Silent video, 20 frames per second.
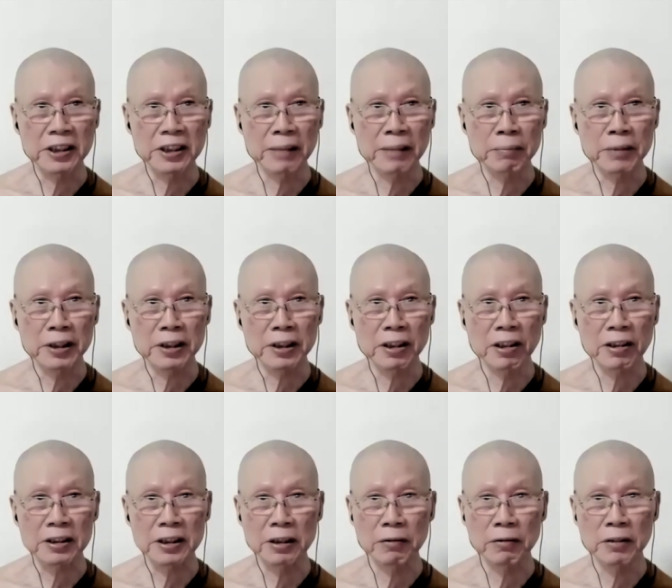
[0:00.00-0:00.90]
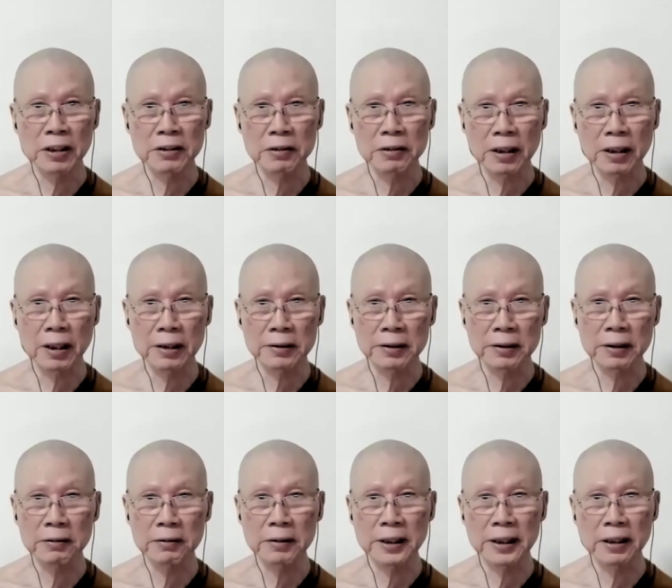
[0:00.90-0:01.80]
to Dhamma talk, you want to
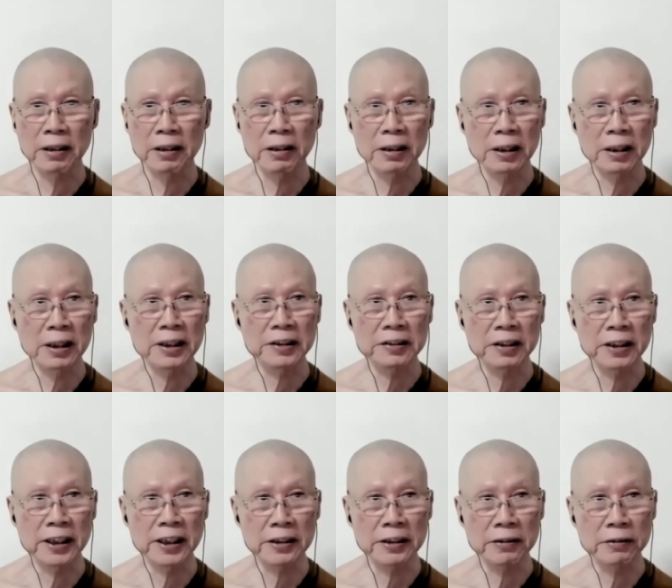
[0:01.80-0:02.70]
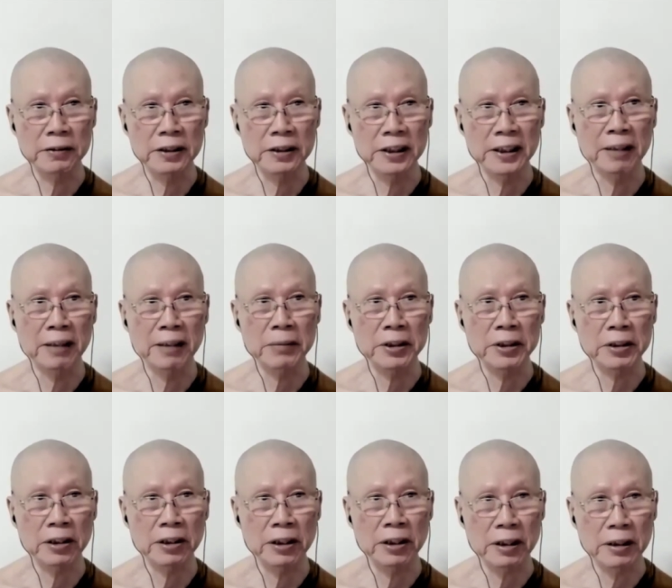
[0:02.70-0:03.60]
concentrate on listening to the Dhamma
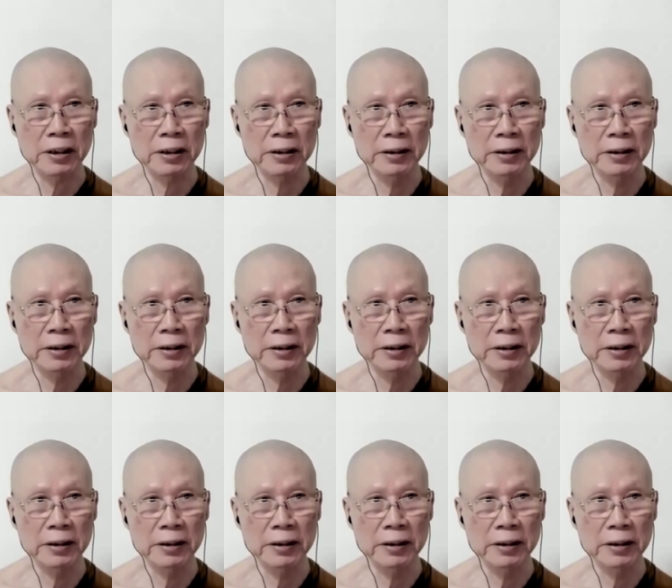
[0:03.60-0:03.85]
talk.